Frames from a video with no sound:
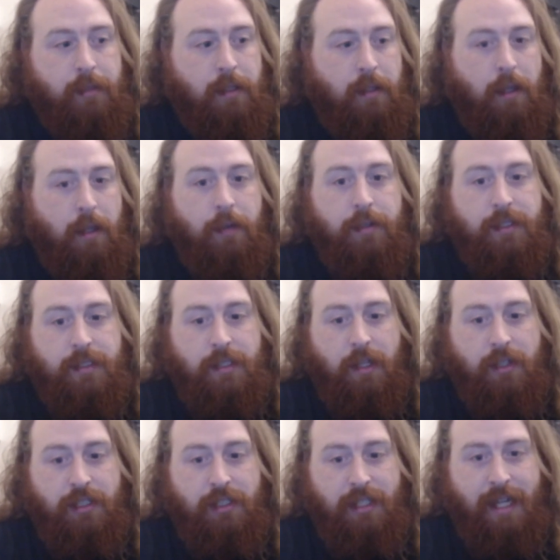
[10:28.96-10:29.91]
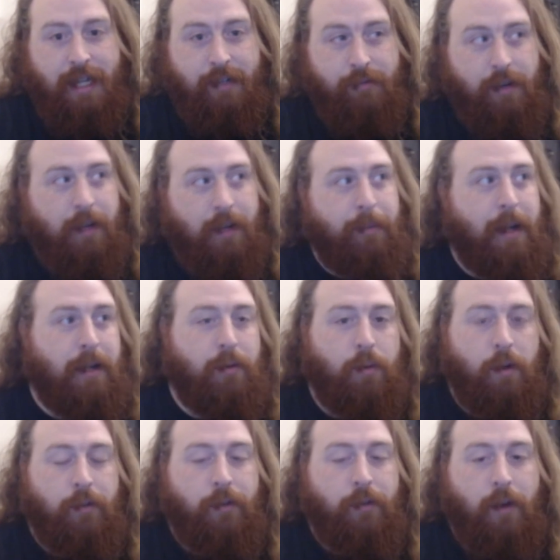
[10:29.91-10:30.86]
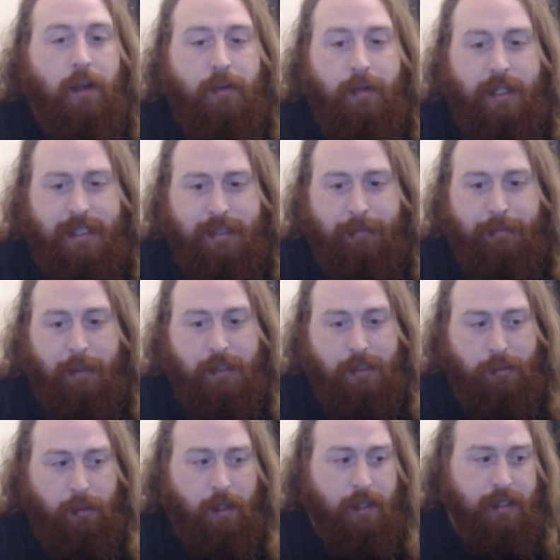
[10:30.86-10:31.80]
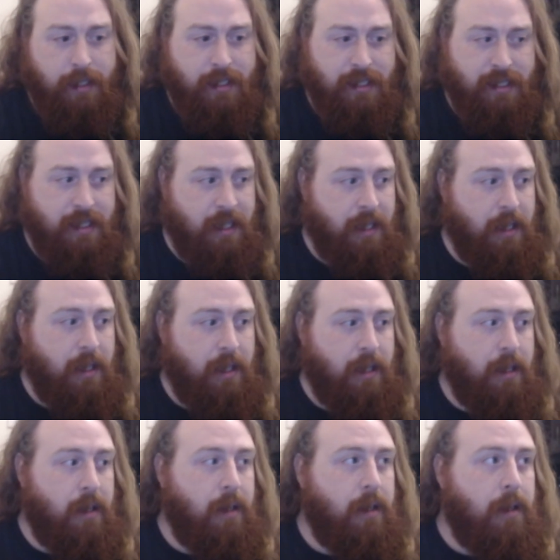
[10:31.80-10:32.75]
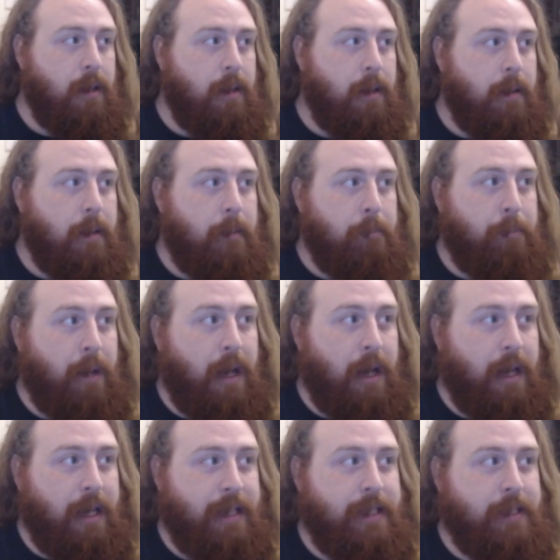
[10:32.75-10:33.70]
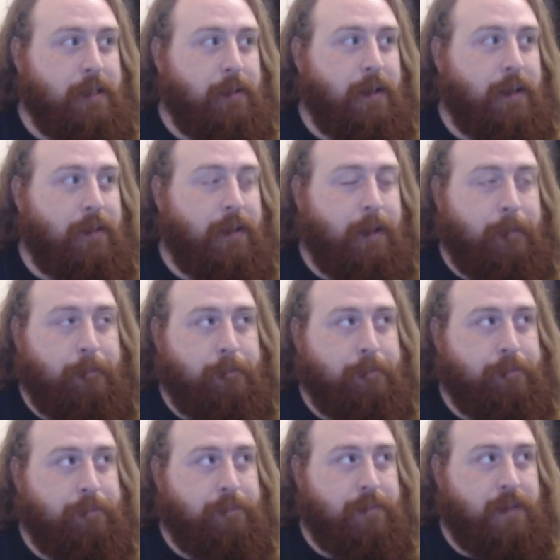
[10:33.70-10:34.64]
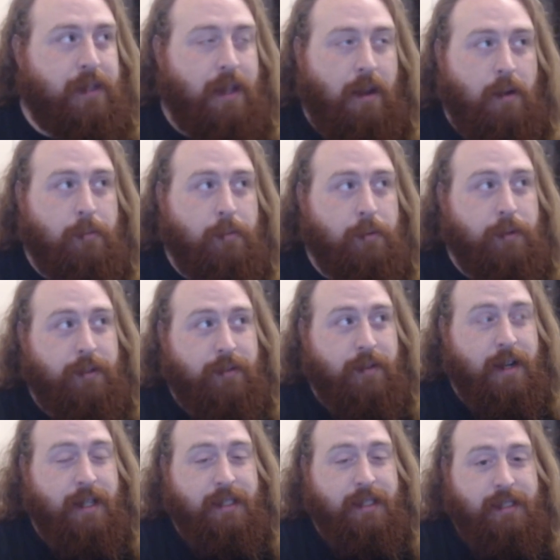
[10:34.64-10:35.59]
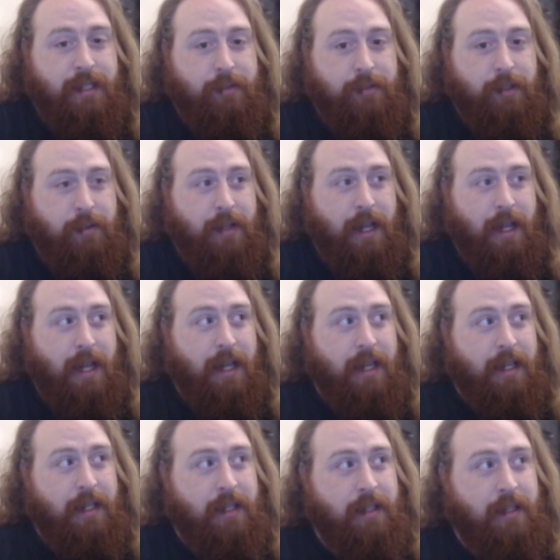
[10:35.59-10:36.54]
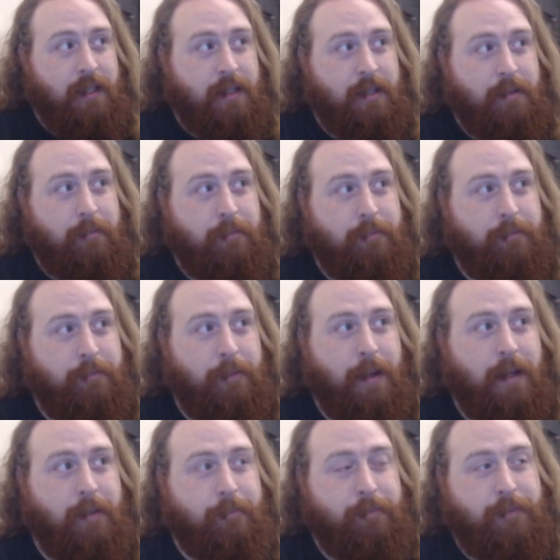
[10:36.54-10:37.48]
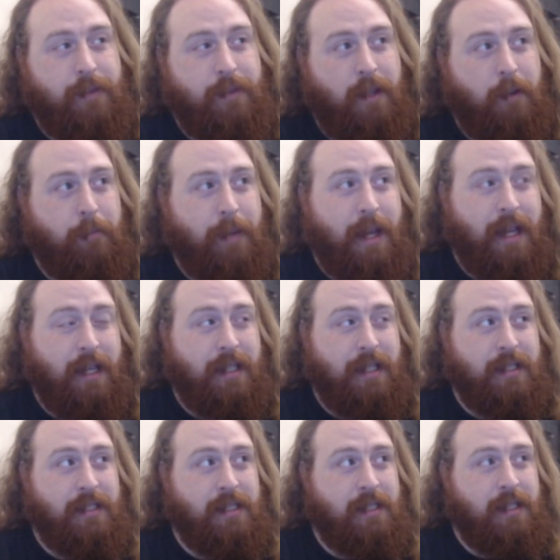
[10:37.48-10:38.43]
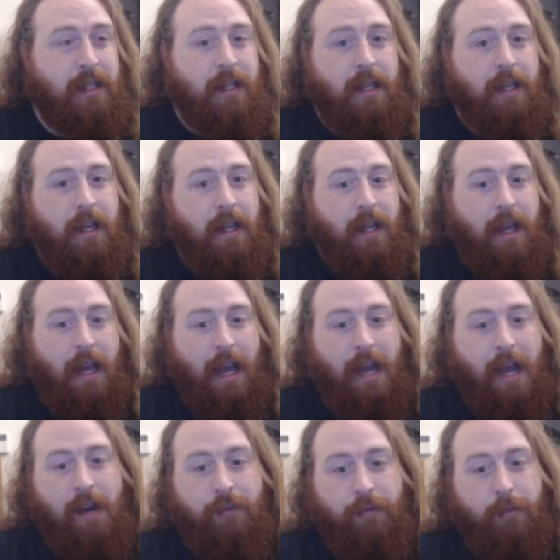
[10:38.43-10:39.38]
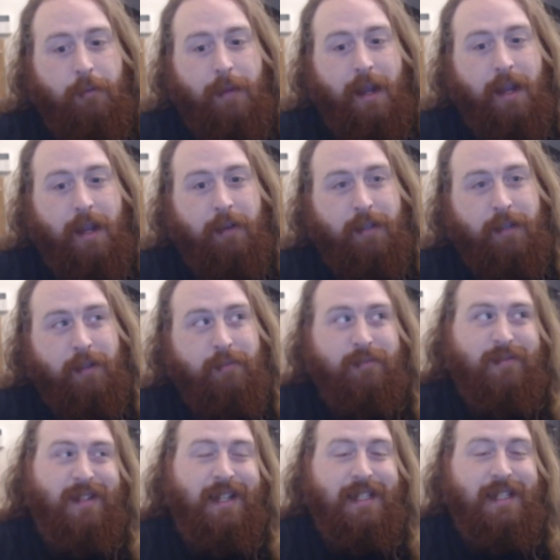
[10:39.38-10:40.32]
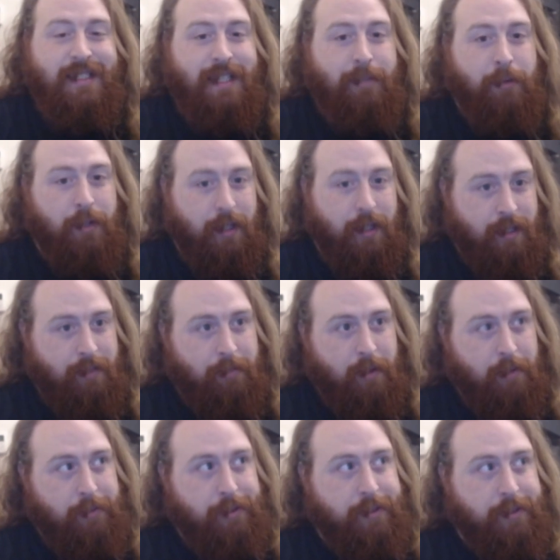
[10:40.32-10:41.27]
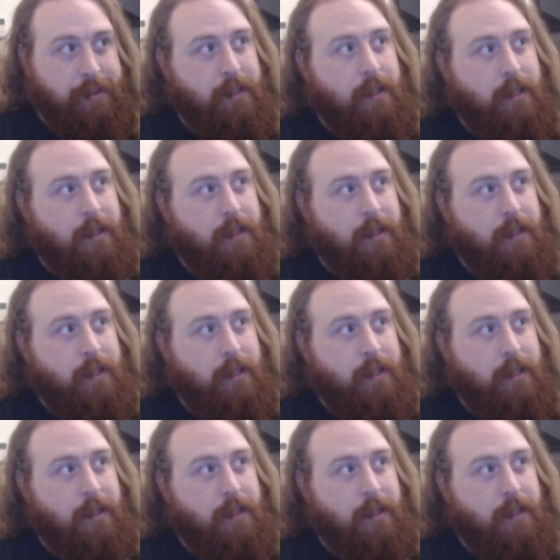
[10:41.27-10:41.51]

Logan Sargeant had a really bad qualifying where he spun twice. But he didn't do anything terrible in the race. He was okay, but no pace. Alfa Romeo don't really seem on it at the moment.